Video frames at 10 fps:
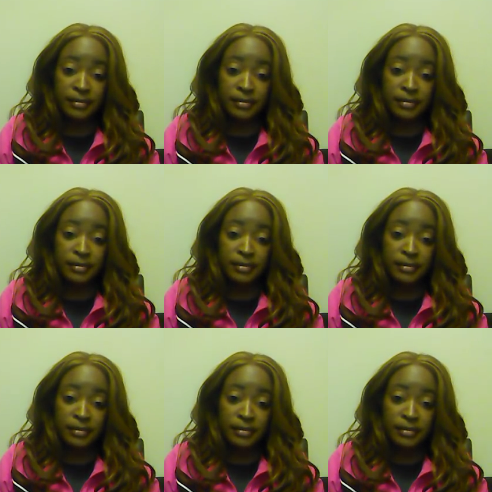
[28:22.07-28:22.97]

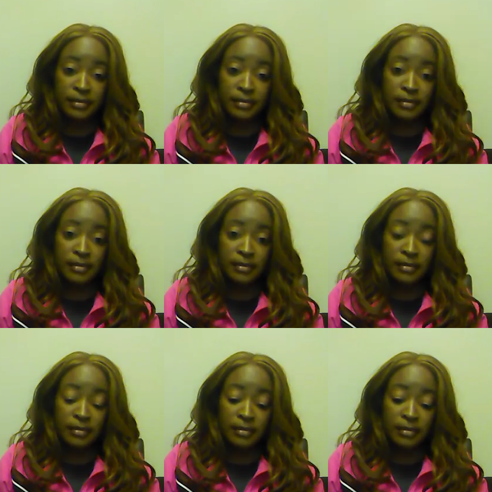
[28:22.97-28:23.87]

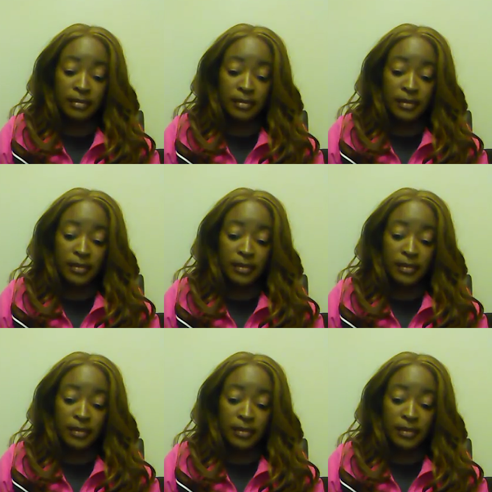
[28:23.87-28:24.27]
Nobody speaks.